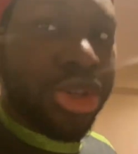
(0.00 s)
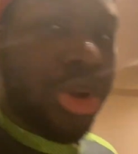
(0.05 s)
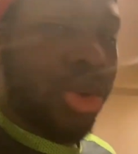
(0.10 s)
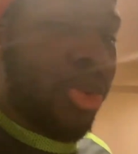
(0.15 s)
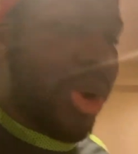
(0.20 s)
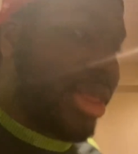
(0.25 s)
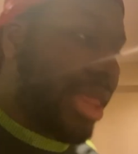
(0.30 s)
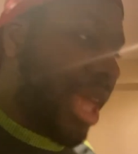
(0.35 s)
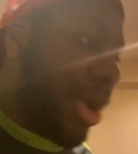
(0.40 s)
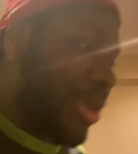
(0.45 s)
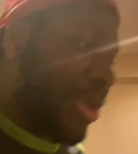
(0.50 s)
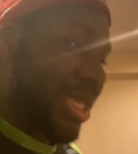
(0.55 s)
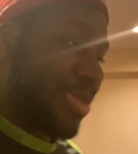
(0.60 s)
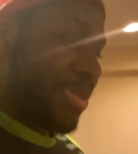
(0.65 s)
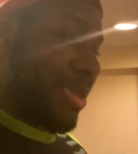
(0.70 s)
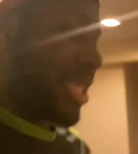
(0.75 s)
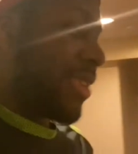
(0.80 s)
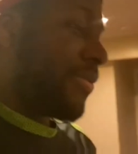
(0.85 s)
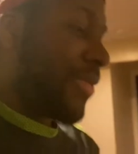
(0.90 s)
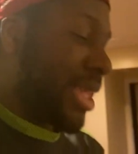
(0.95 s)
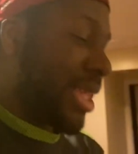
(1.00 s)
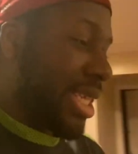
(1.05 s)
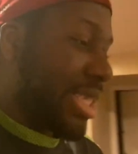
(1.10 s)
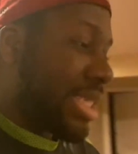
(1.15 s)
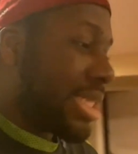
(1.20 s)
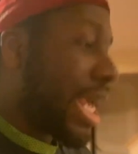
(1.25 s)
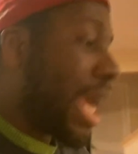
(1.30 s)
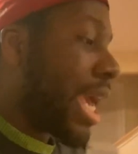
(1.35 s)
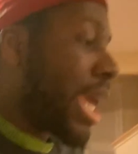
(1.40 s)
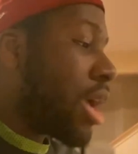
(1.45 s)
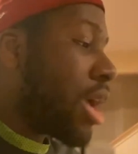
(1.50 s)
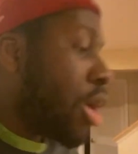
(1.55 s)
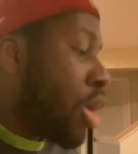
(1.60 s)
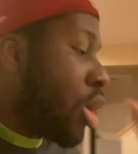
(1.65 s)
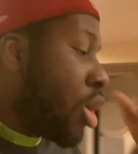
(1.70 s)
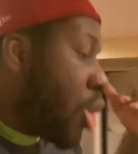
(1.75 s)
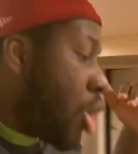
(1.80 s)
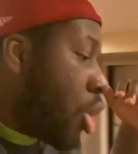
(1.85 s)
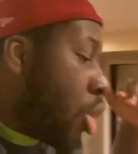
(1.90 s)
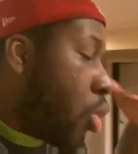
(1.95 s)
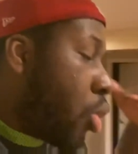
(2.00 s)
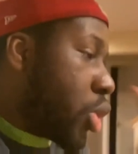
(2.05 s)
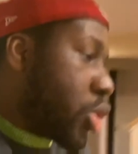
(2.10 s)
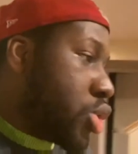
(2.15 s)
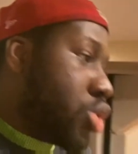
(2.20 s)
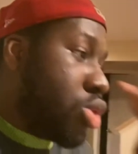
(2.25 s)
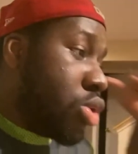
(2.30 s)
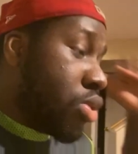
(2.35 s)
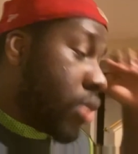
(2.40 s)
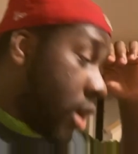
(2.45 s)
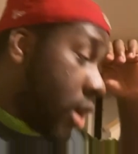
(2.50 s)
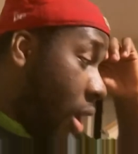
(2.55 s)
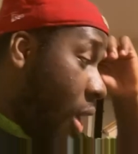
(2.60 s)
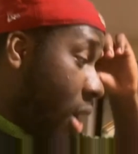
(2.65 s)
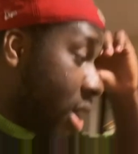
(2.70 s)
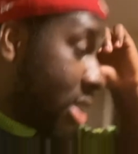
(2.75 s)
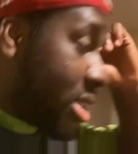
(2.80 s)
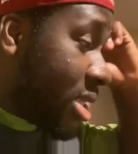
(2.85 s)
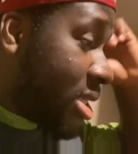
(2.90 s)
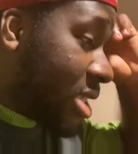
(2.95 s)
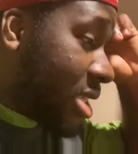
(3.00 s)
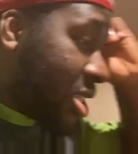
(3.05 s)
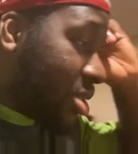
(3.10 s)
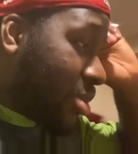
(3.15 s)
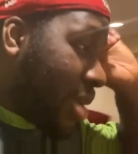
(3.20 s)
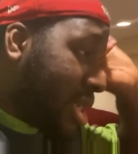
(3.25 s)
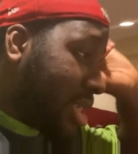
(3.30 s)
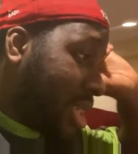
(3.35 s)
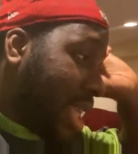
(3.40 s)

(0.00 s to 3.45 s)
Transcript: or what they would specifically say or do regarding the situation.